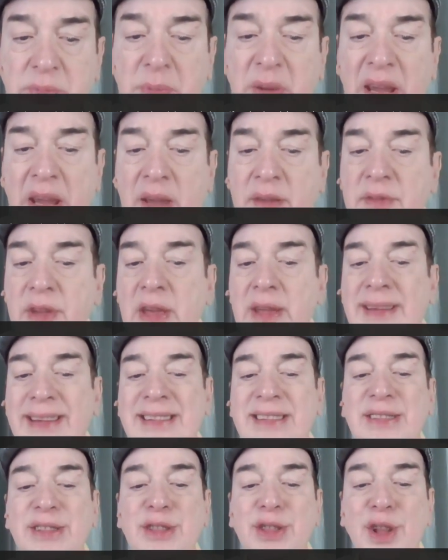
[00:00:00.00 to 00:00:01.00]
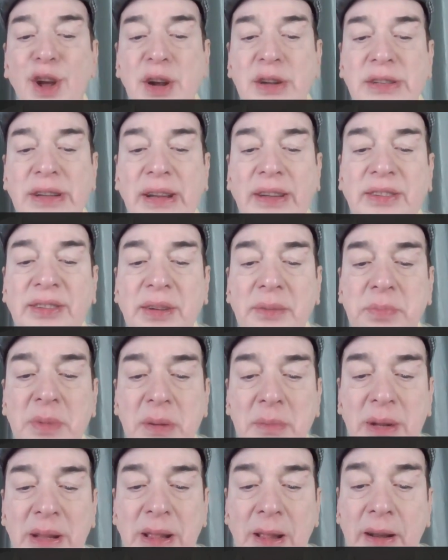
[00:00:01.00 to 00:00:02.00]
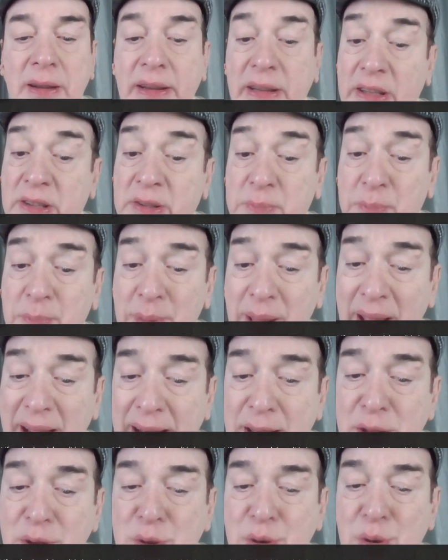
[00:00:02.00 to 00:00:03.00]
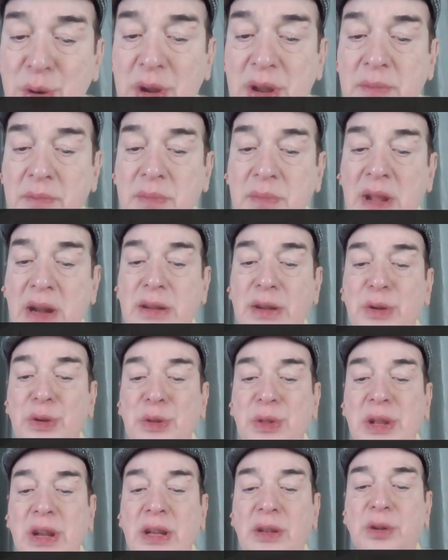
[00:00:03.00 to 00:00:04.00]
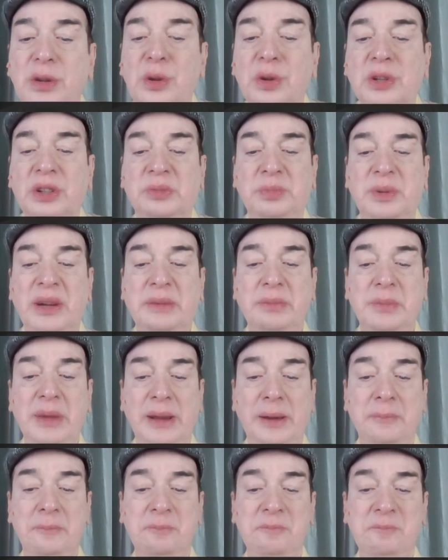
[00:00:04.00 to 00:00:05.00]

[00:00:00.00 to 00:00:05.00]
behavior is not acceptable and explain to him that you need to respect me.